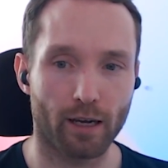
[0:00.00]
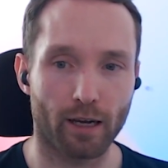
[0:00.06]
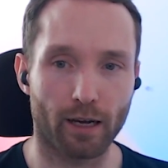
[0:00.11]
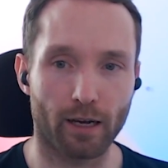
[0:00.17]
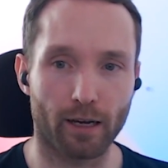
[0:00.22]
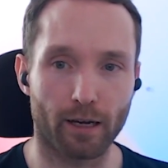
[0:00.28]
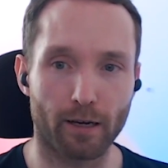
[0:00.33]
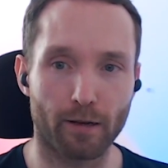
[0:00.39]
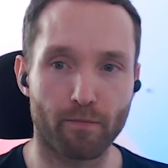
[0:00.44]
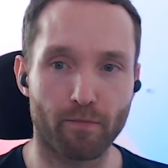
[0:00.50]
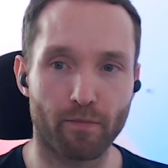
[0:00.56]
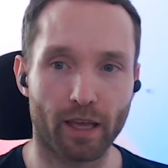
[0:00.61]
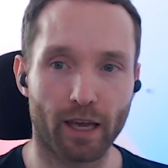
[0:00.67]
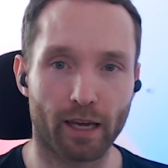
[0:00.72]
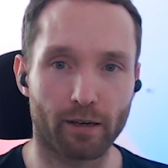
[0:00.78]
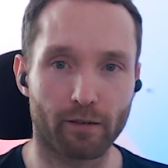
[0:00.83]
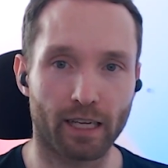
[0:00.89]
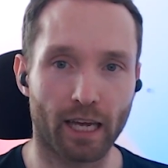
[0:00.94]

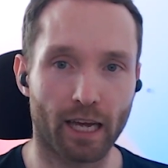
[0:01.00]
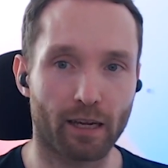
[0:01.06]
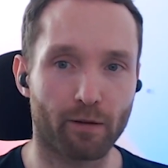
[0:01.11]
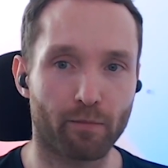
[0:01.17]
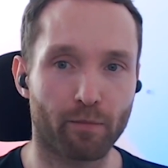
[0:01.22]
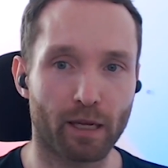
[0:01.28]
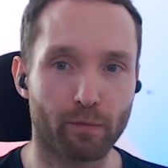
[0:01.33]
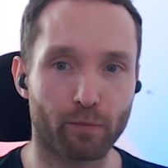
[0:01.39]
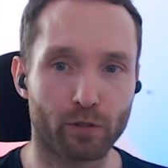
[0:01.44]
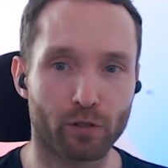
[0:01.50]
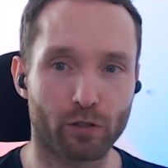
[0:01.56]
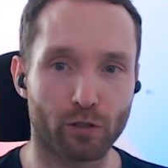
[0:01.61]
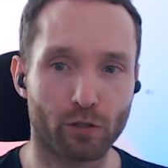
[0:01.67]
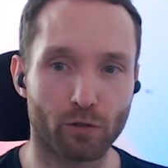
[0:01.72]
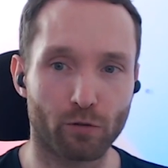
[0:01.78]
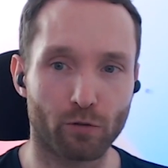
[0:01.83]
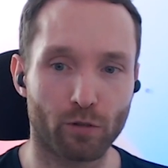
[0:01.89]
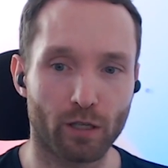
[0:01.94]
And getting people
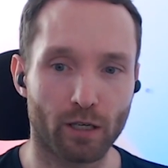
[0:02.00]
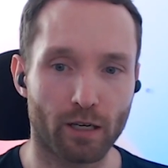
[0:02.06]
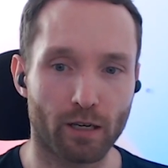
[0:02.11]
to